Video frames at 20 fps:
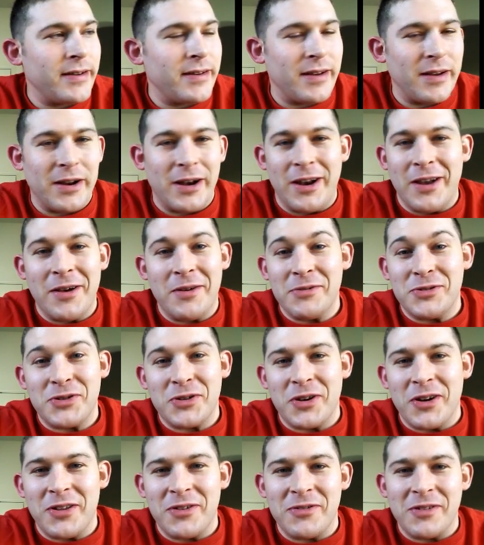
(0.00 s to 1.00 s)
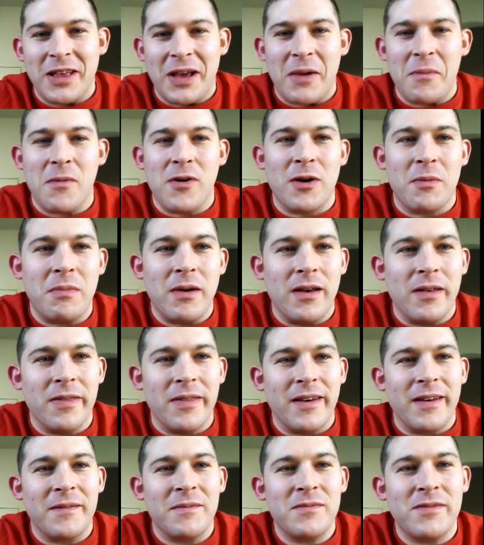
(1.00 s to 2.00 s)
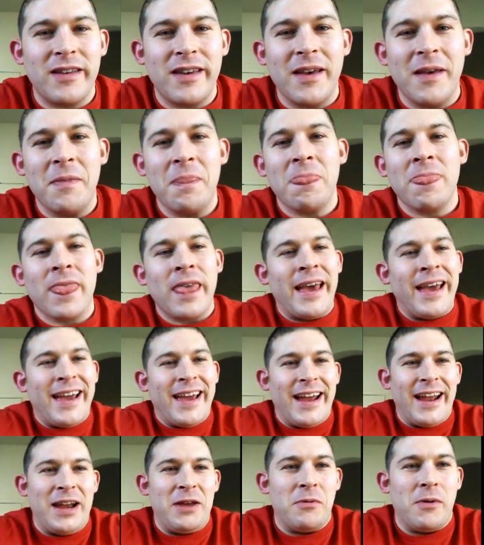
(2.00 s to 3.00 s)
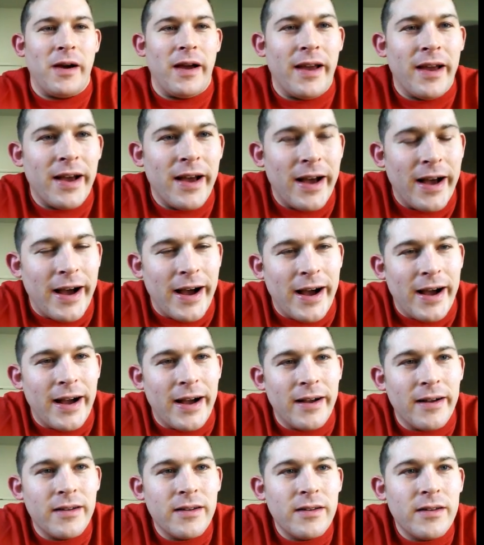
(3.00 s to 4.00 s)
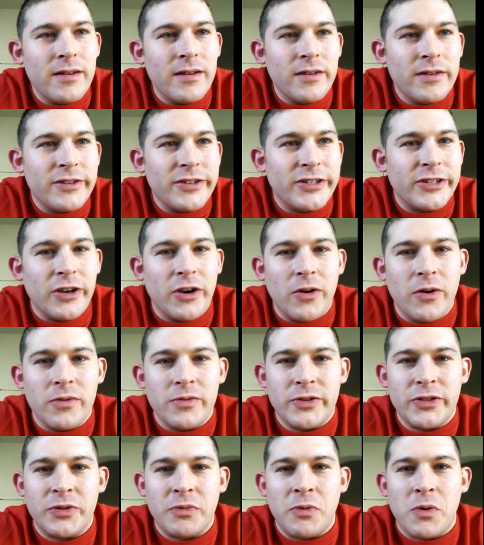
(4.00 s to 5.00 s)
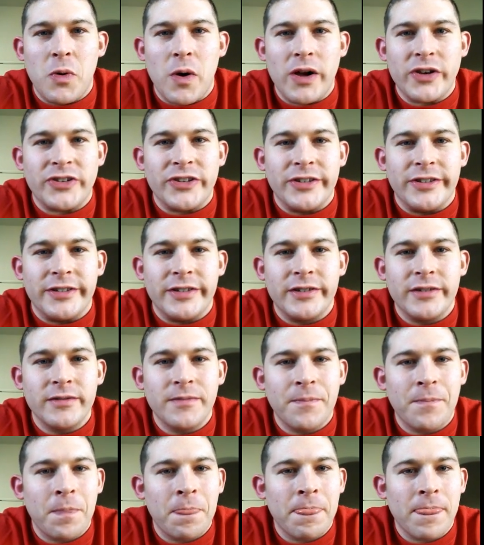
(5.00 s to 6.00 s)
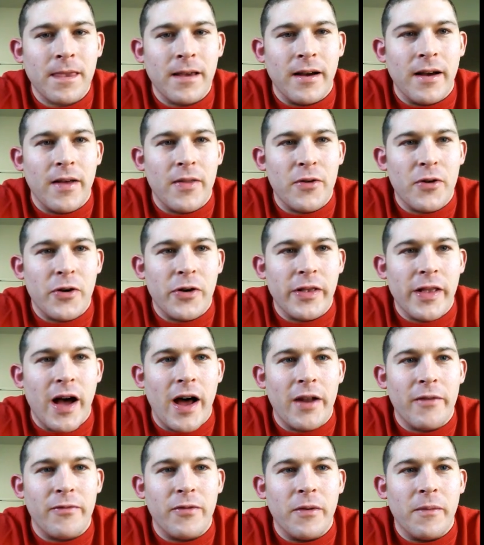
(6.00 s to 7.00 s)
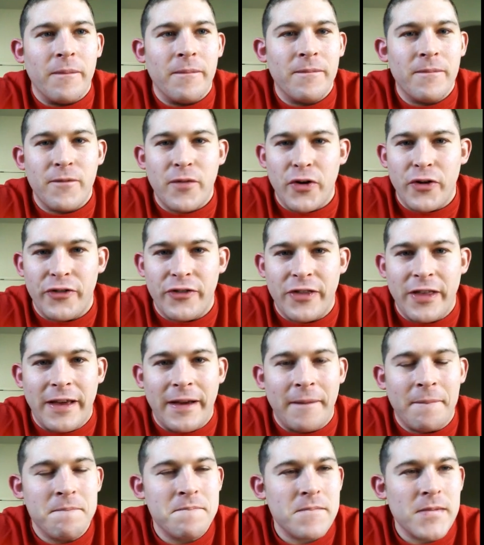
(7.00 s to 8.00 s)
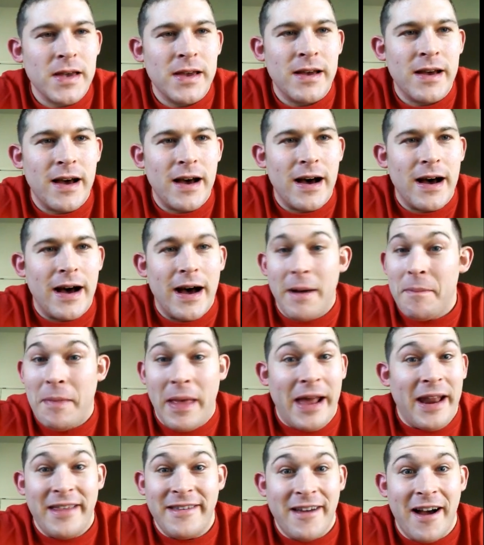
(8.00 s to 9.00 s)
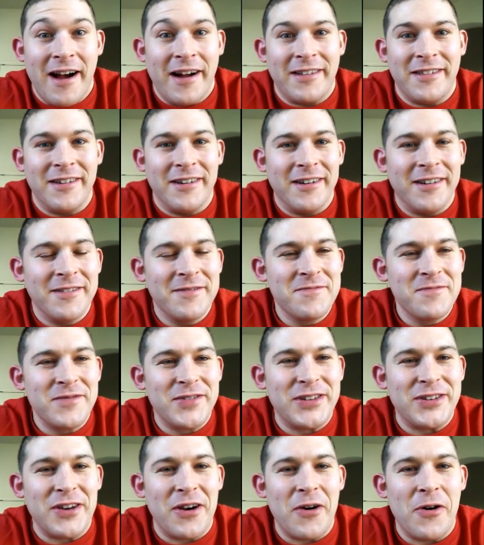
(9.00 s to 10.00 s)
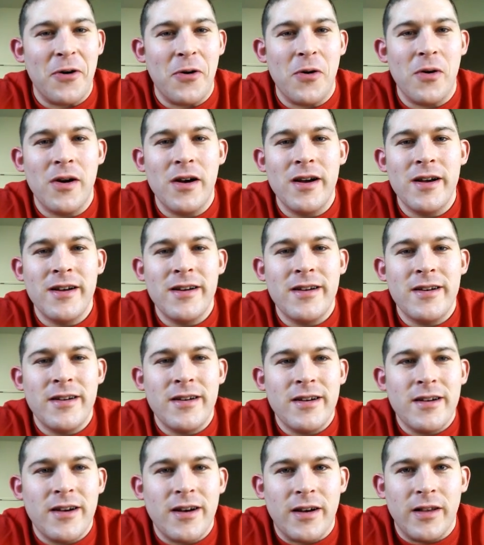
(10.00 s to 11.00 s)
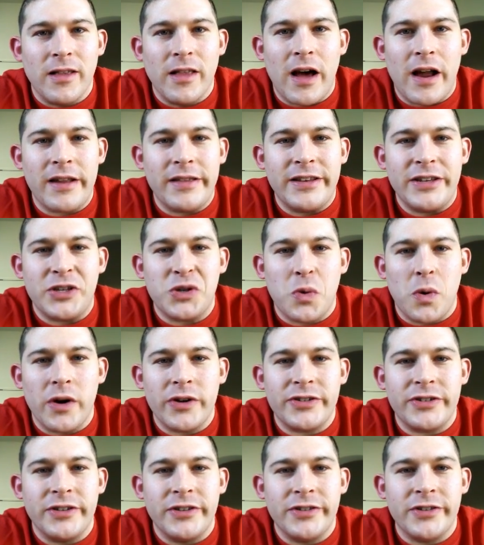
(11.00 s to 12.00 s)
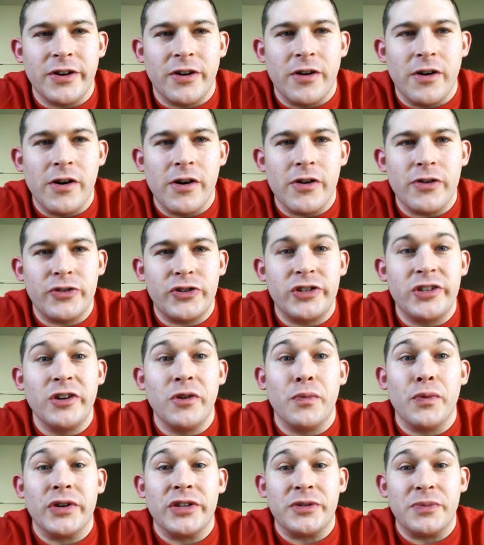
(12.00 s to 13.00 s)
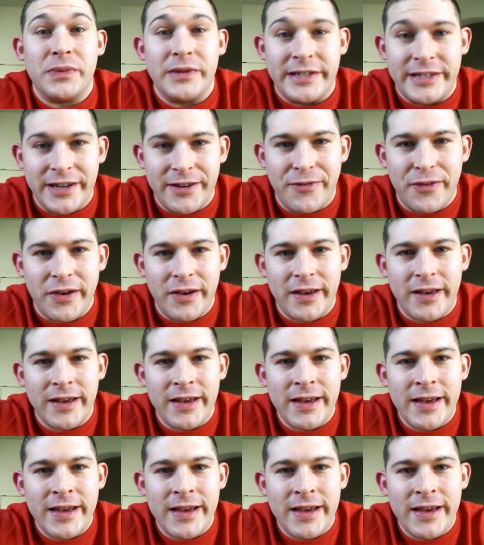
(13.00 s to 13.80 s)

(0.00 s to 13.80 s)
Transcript: I don't know, I was trying to do like a Mark Bell thing. See ya. Anyway, so some questions. There are a lot of them. First thing, I'm not a doctor, so a lot of these questions are super specific.